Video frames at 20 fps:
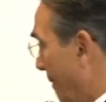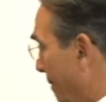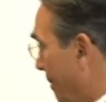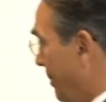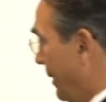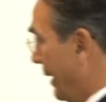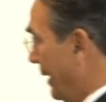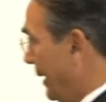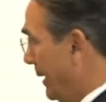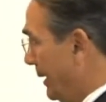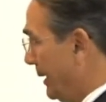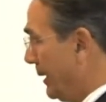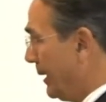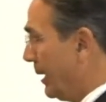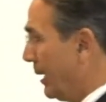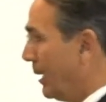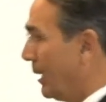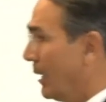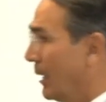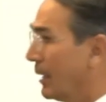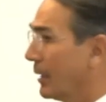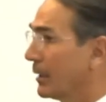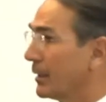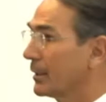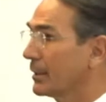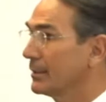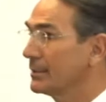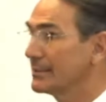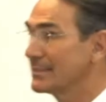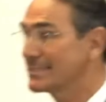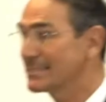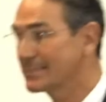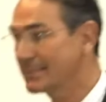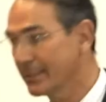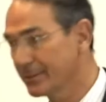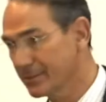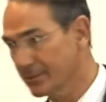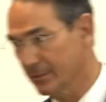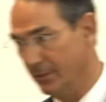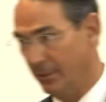be
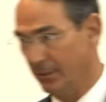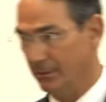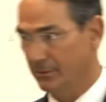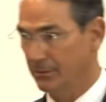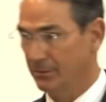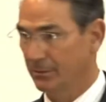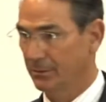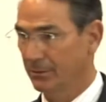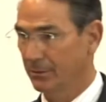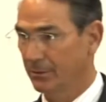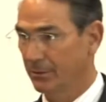consistent.